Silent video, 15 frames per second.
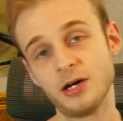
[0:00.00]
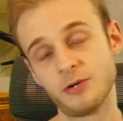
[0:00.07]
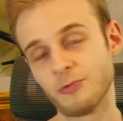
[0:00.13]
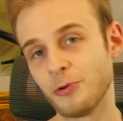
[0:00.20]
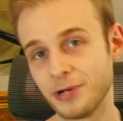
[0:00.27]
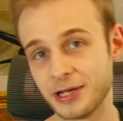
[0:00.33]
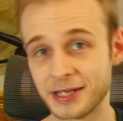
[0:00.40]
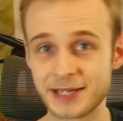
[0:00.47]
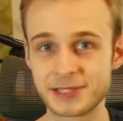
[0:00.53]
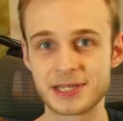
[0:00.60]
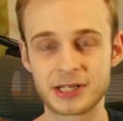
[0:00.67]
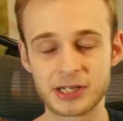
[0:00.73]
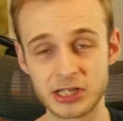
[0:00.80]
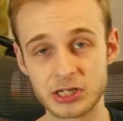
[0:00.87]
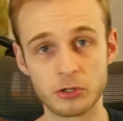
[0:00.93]
what we
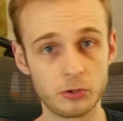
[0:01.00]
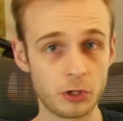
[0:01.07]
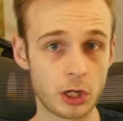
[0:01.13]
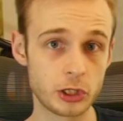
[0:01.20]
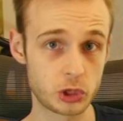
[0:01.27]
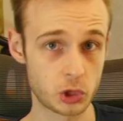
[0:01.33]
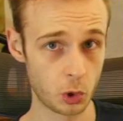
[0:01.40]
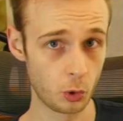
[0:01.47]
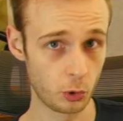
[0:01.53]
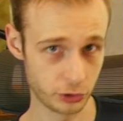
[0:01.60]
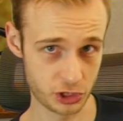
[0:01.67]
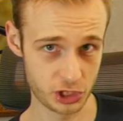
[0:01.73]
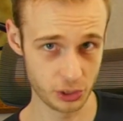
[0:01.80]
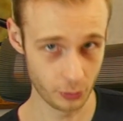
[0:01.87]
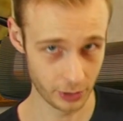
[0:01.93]
classically call
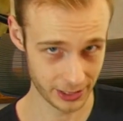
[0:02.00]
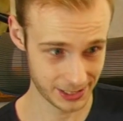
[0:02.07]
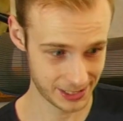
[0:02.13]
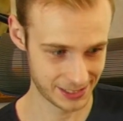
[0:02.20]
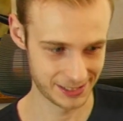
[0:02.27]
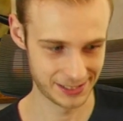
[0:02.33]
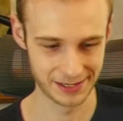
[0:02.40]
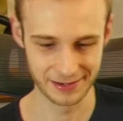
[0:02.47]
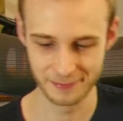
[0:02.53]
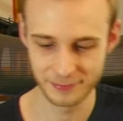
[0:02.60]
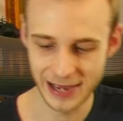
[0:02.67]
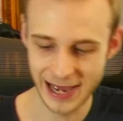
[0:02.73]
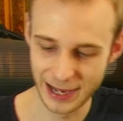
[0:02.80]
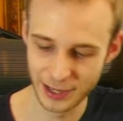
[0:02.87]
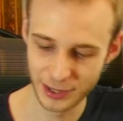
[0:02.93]
tortuous
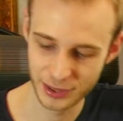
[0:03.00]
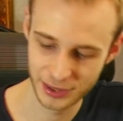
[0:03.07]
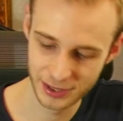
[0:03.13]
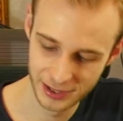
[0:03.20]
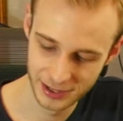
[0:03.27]
path.